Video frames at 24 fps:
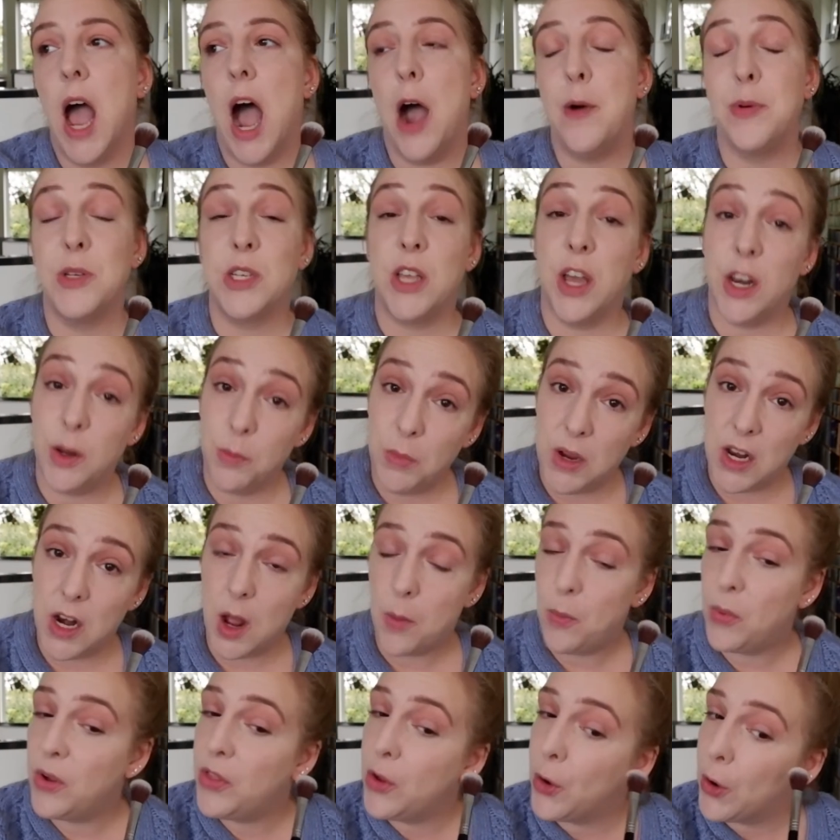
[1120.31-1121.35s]
I was gonna meet
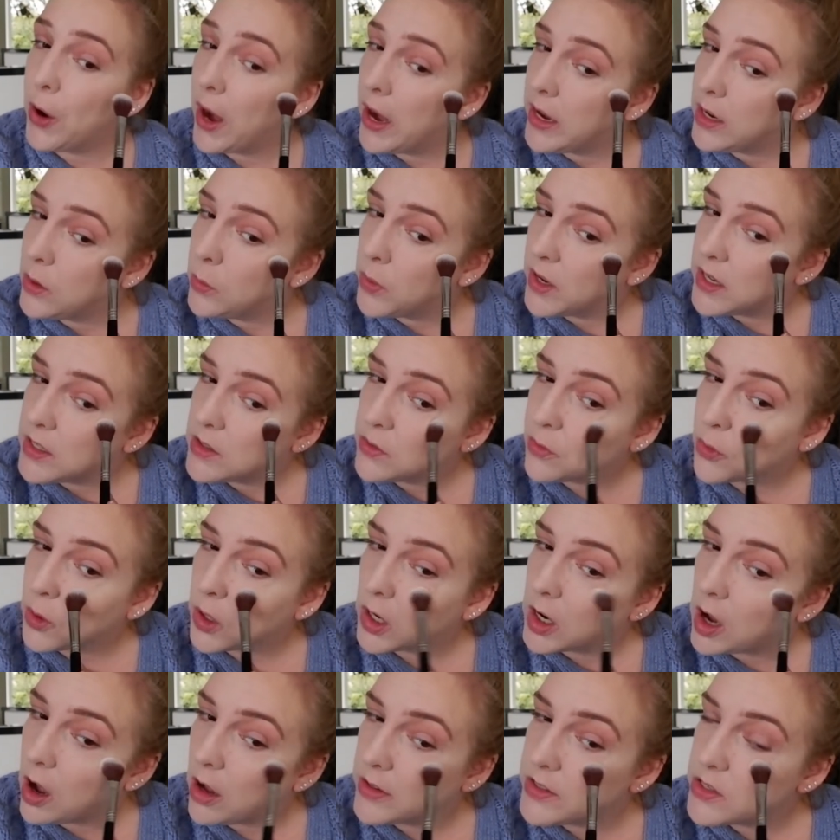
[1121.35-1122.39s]
up with her anyways
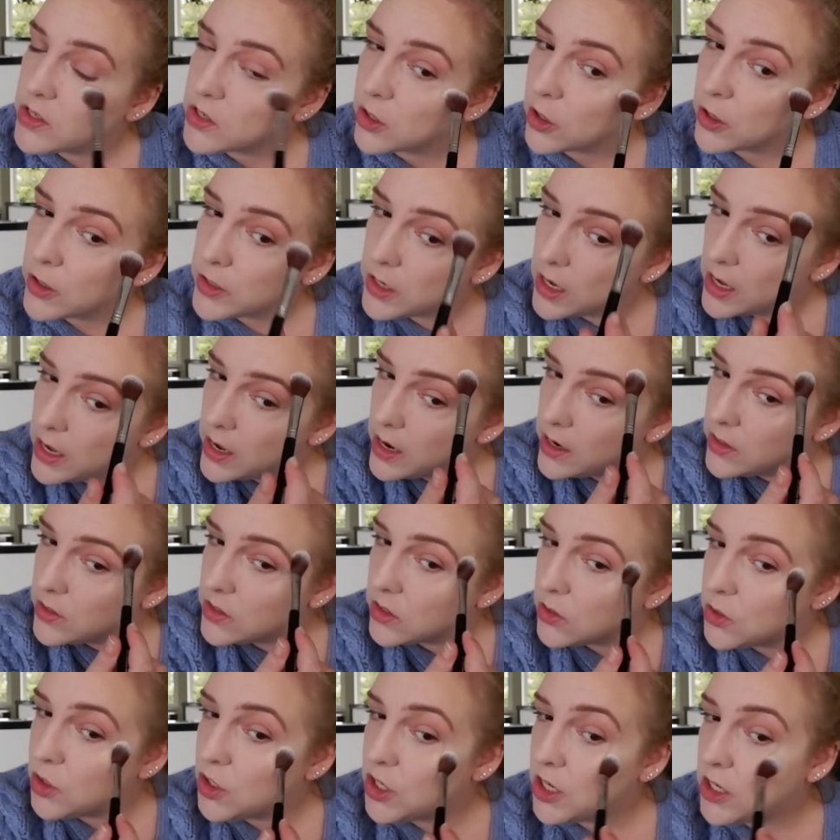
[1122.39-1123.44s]
for a concert.
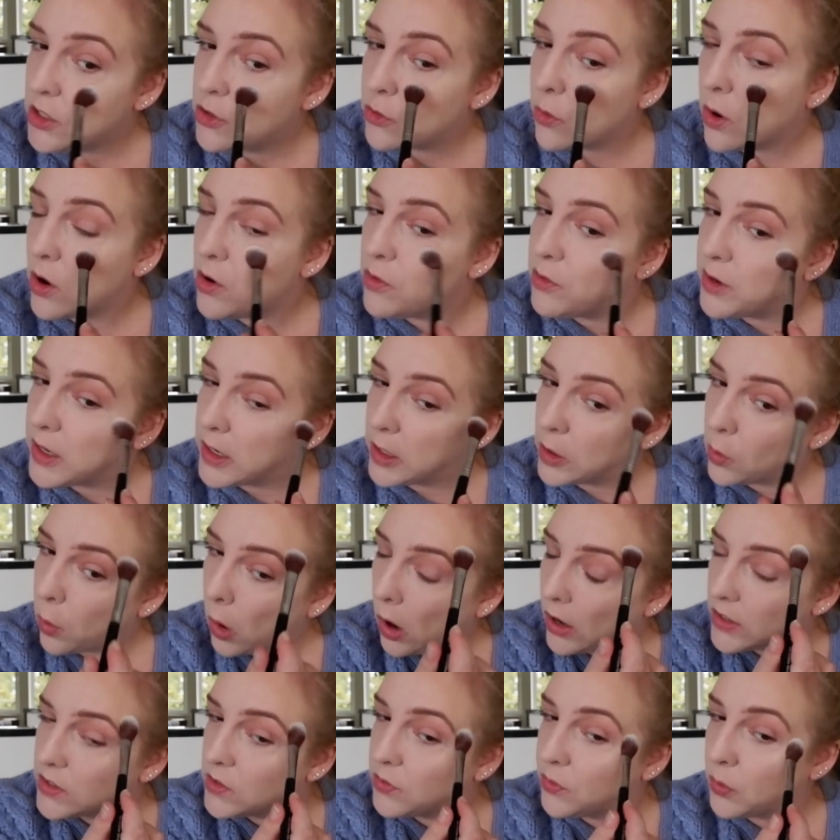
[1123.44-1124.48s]
So she drove it
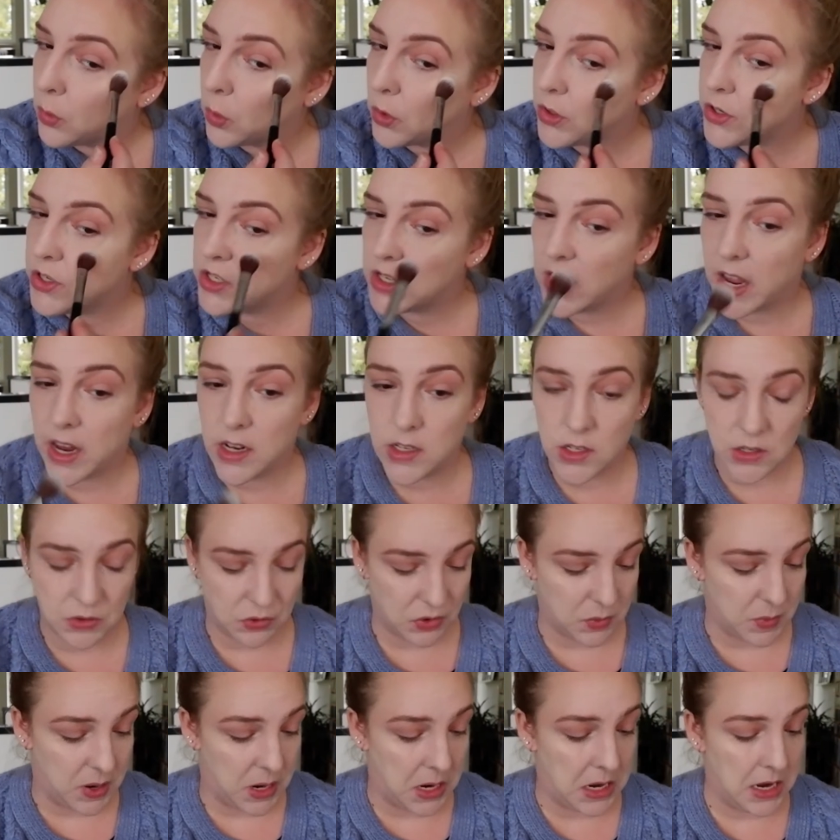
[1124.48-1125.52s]
across four states
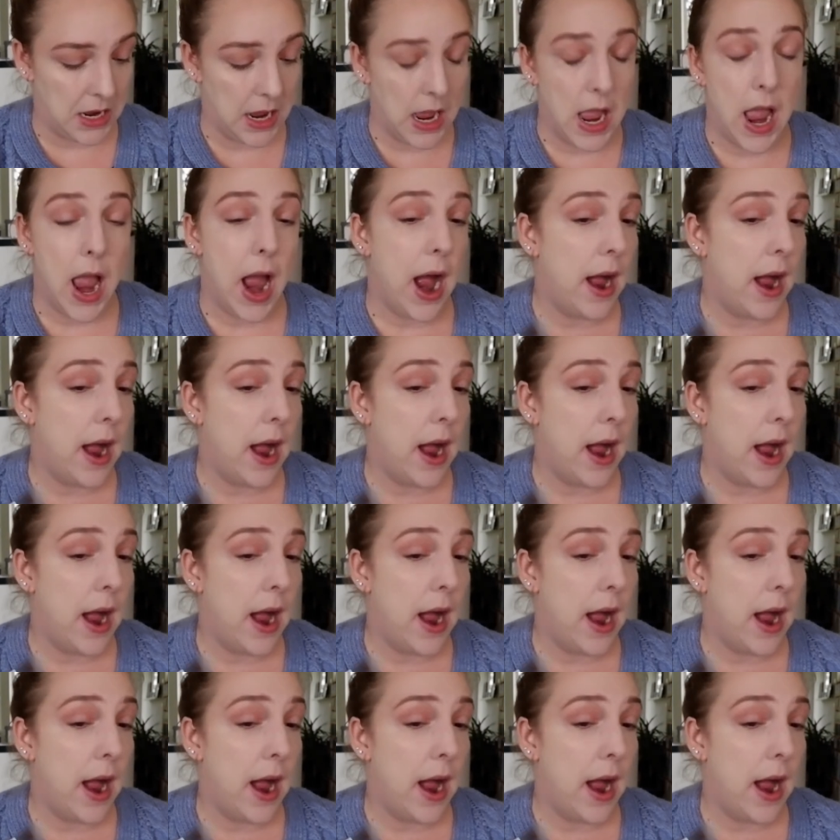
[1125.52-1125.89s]
for me.